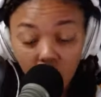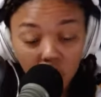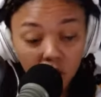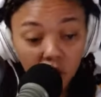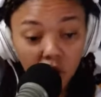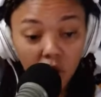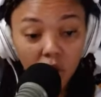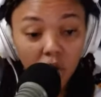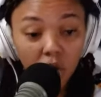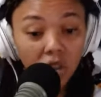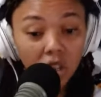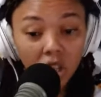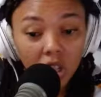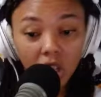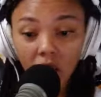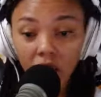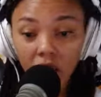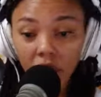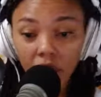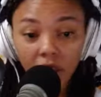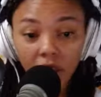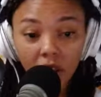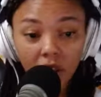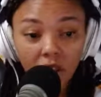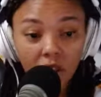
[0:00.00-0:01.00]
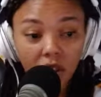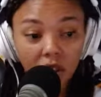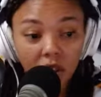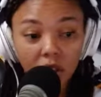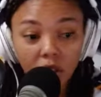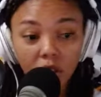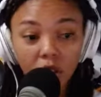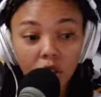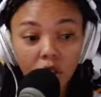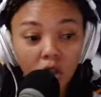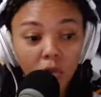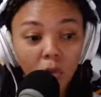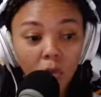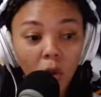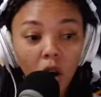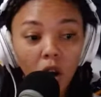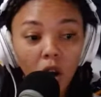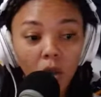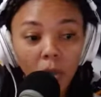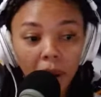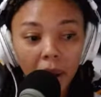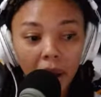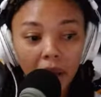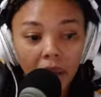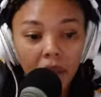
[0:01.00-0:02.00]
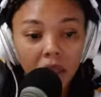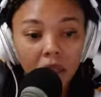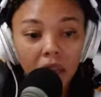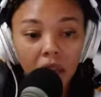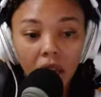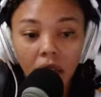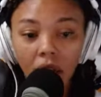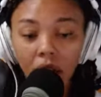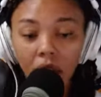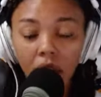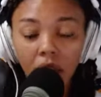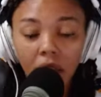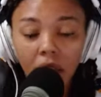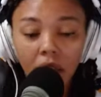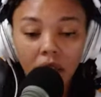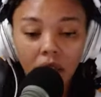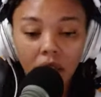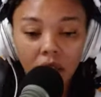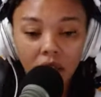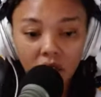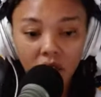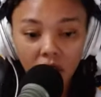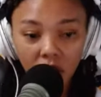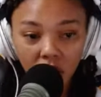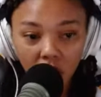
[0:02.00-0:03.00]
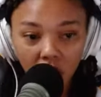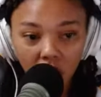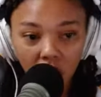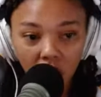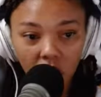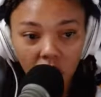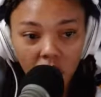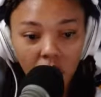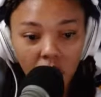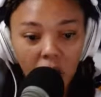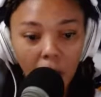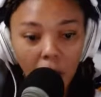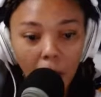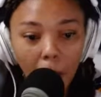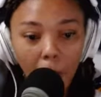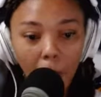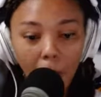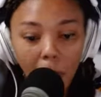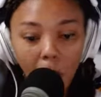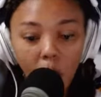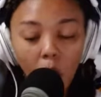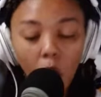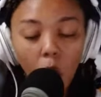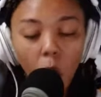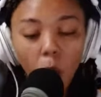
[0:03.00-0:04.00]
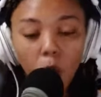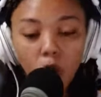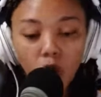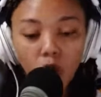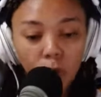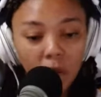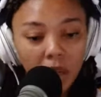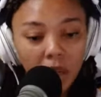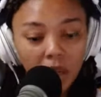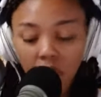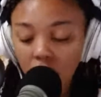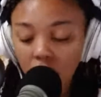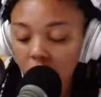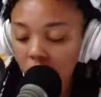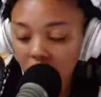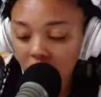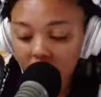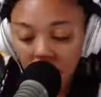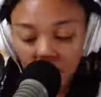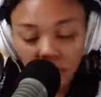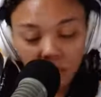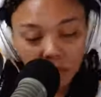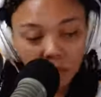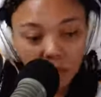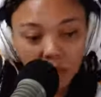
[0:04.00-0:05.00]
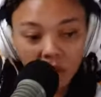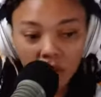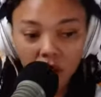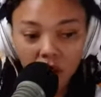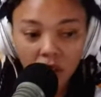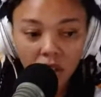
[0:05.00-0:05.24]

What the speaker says: So you see the effects? The small man ain't getting the dollar, which means there's less money